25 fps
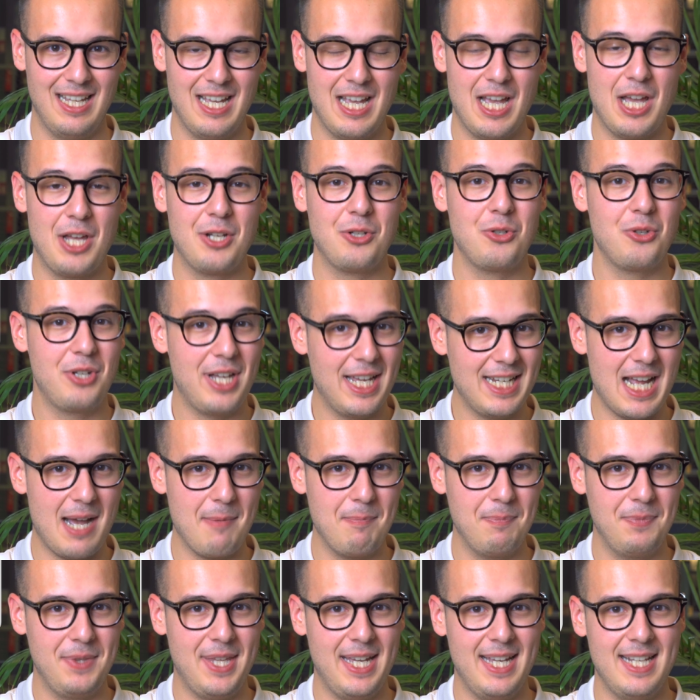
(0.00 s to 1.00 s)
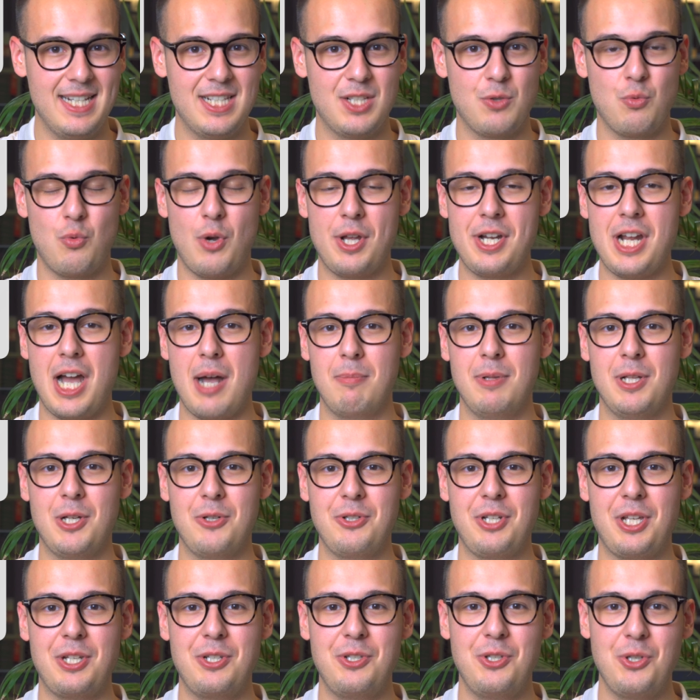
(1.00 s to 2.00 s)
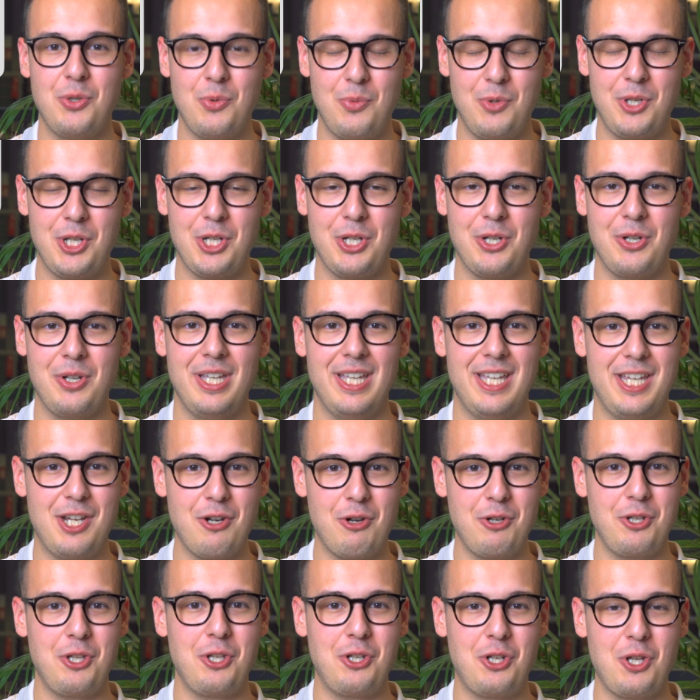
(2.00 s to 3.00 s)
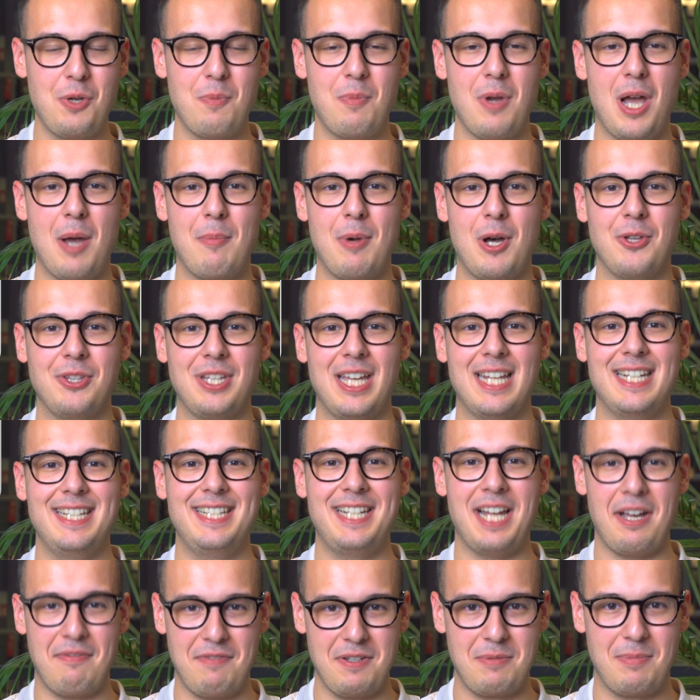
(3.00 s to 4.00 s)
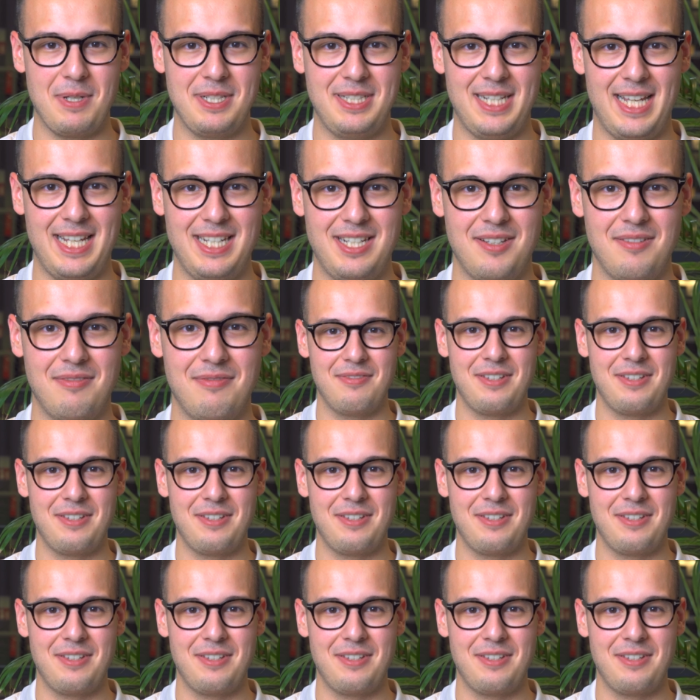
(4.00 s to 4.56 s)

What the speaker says: to get updates when I upload a new video here on YouTube about nothing but native.